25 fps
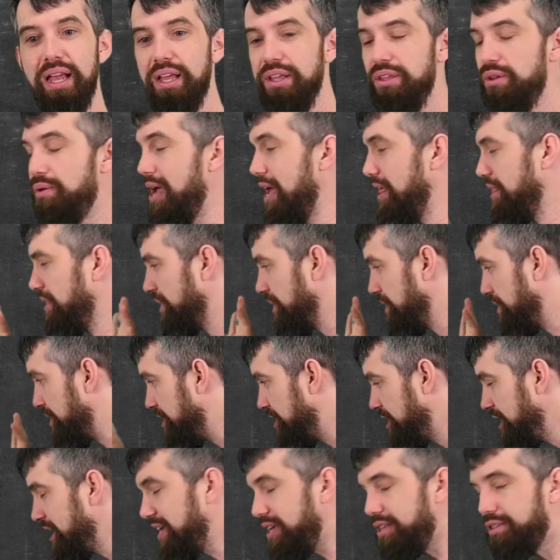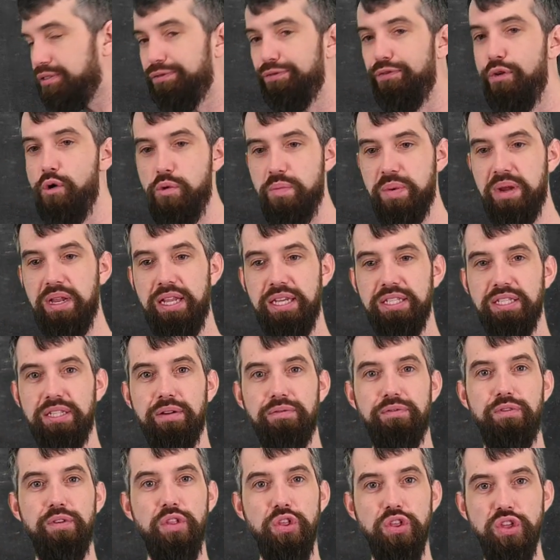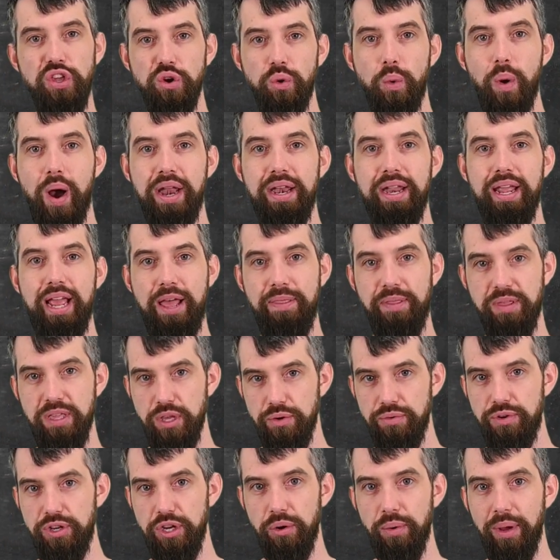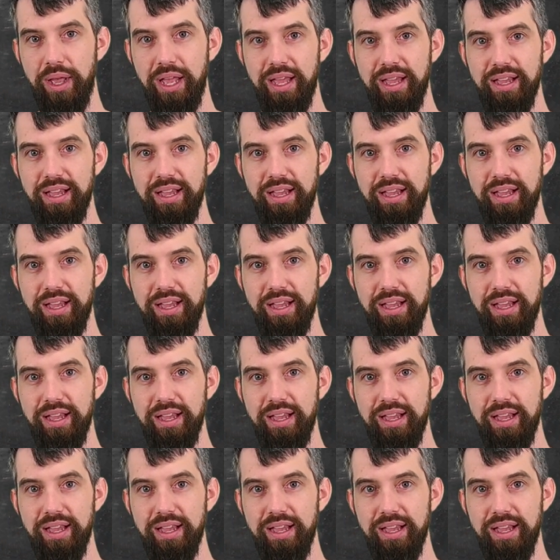You get these formulas for the u1 and the u2.